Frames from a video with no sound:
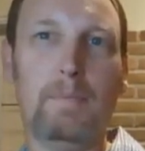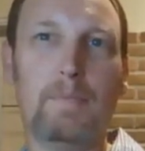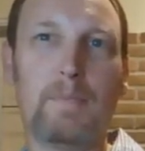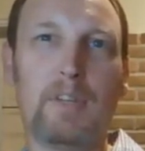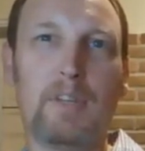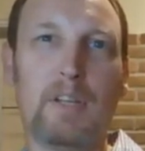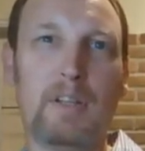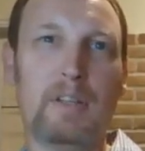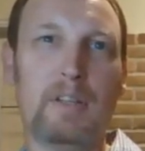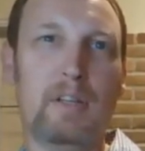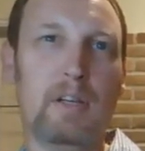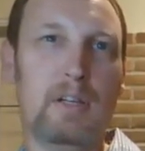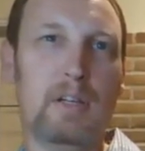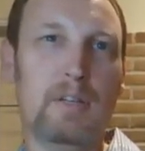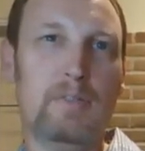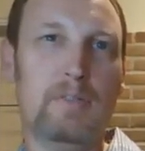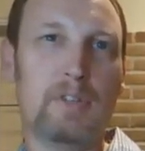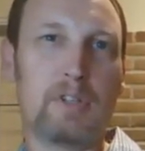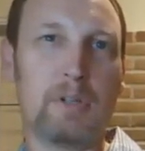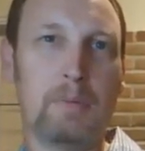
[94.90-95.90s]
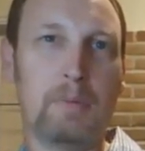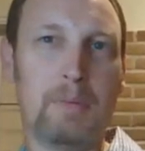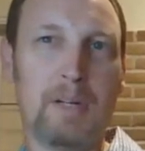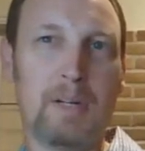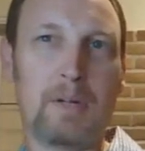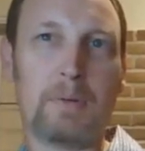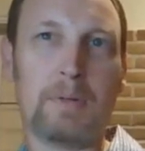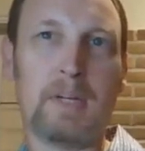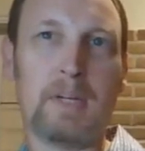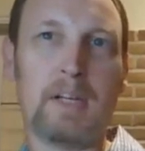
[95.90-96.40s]
in the Division of
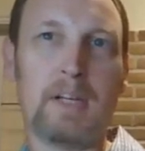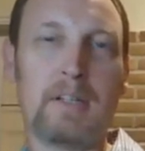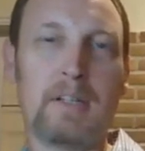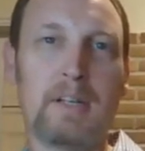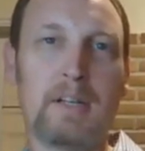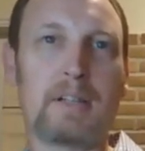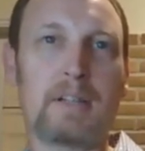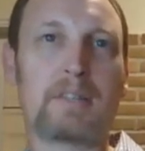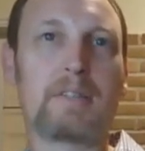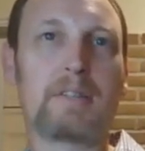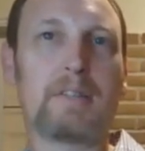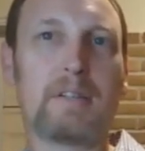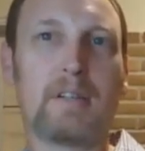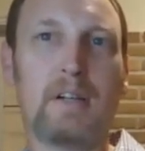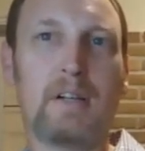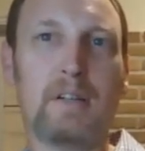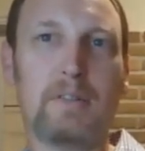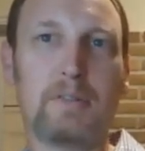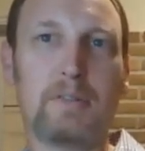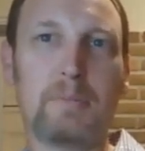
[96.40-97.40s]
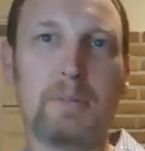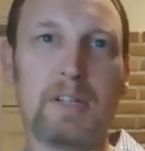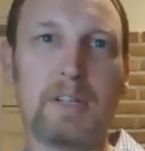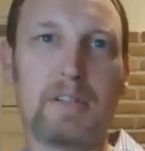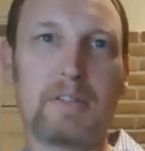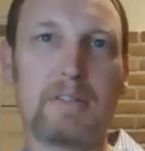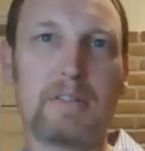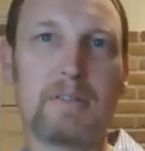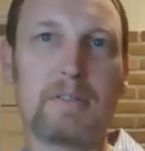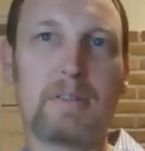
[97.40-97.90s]
Medical Dietetics in the College of
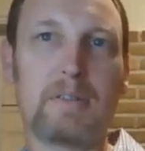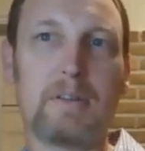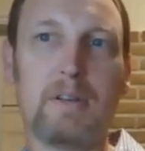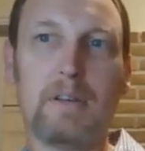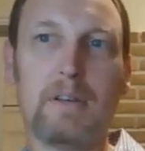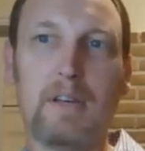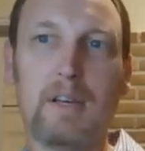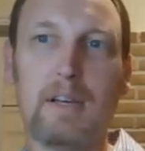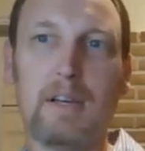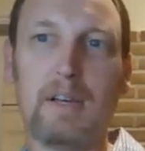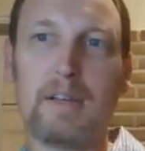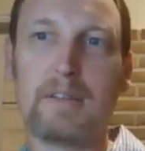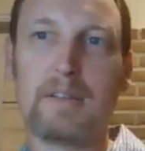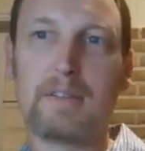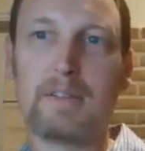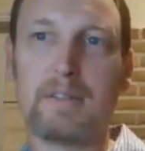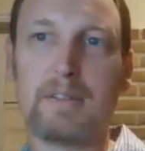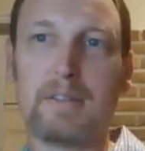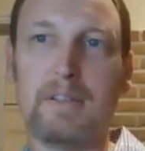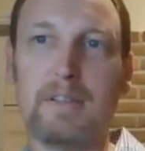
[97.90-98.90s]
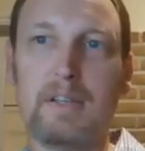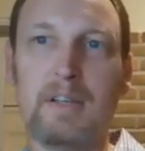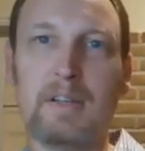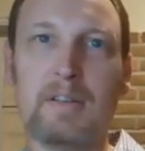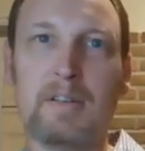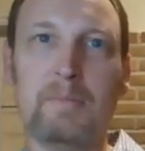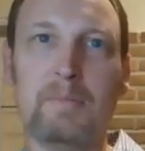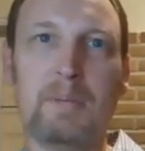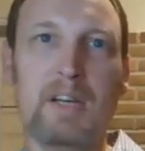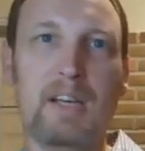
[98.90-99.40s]
Medicine. Since the end
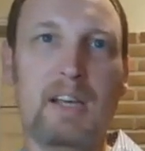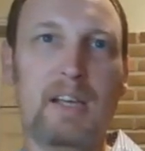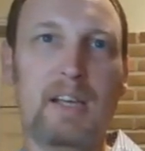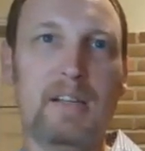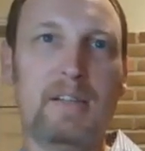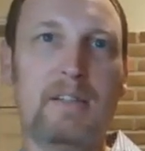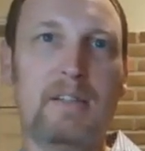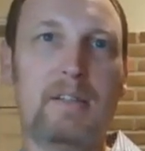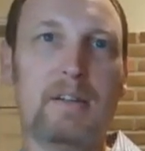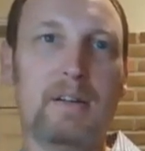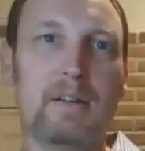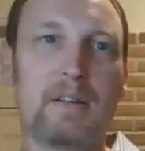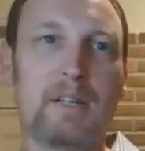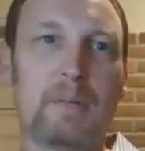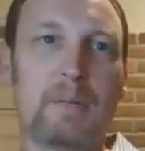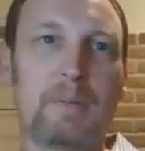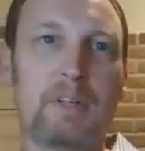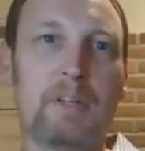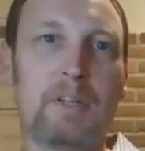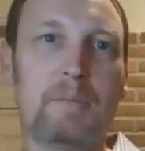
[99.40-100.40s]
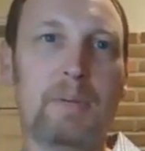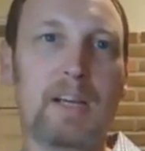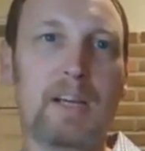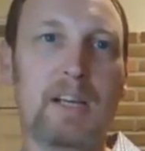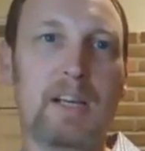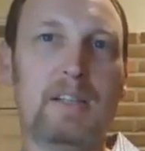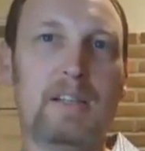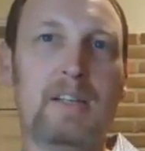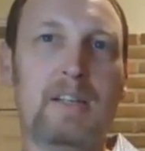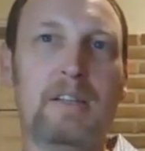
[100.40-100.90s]
of my coming into my
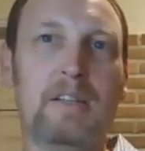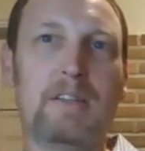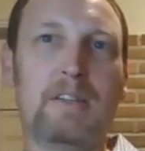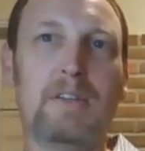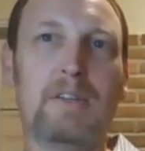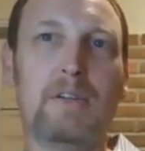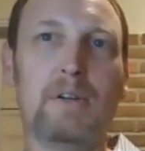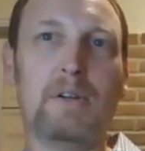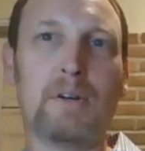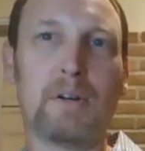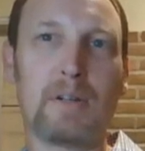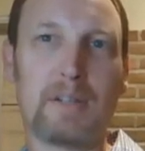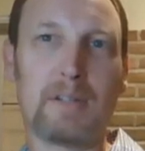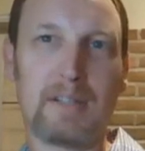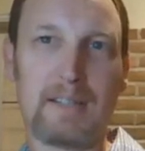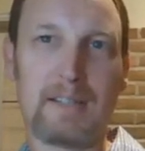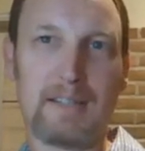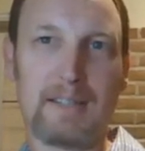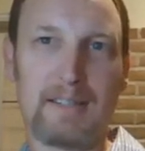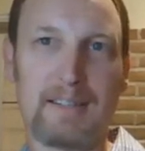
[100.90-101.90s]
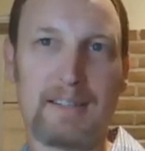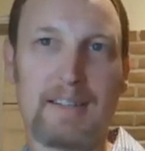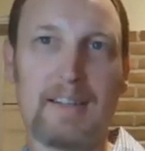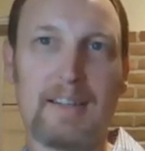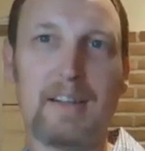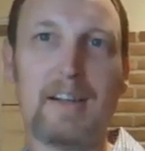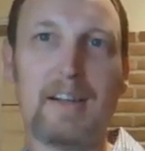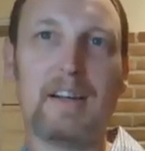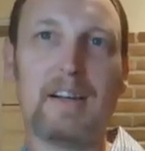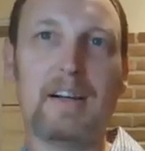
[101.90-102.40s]
18th year
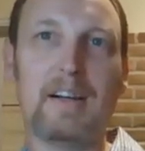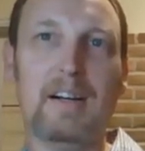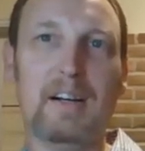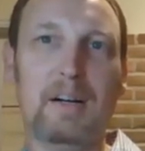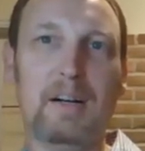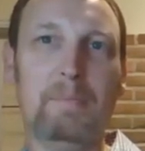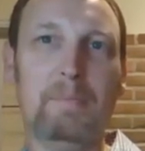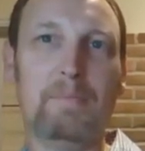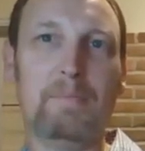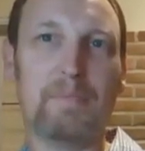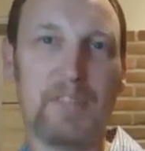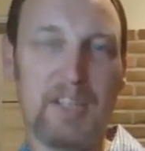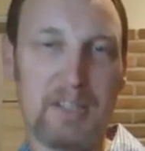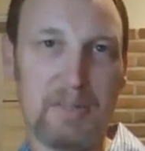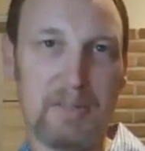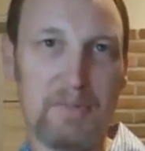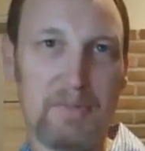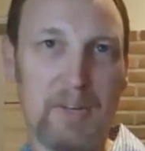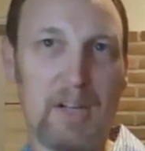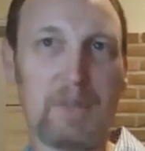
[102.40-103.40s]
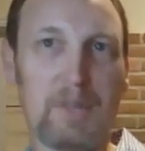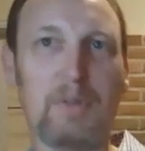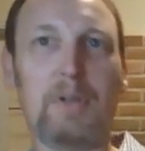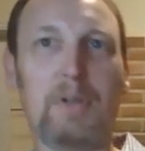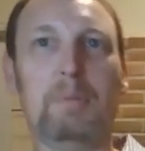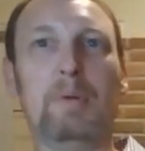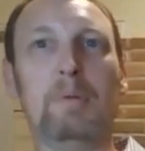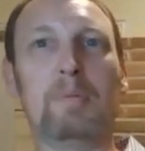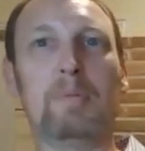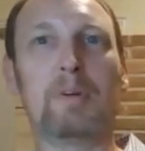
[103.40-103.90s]
as a faculty
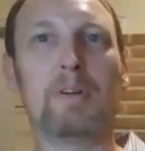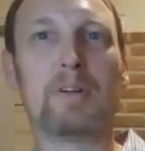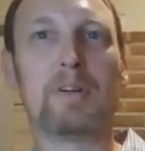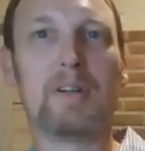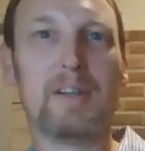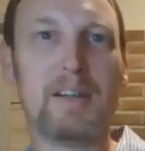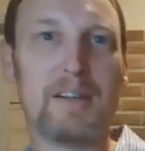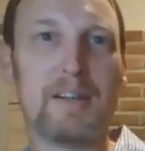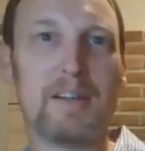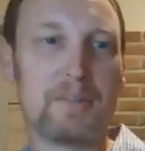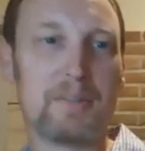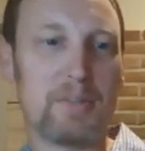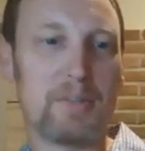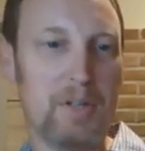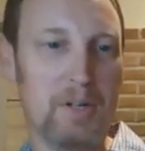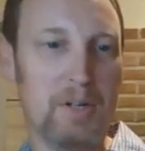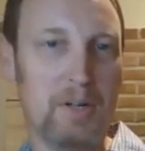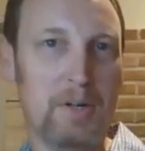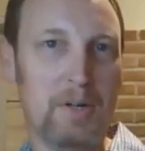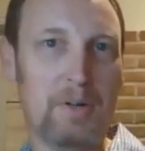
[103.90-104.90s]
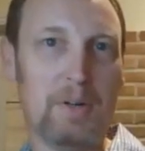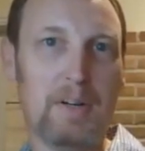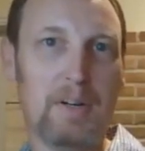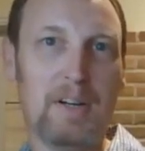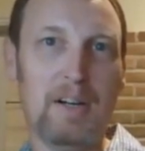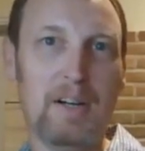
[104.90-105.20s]
member. So,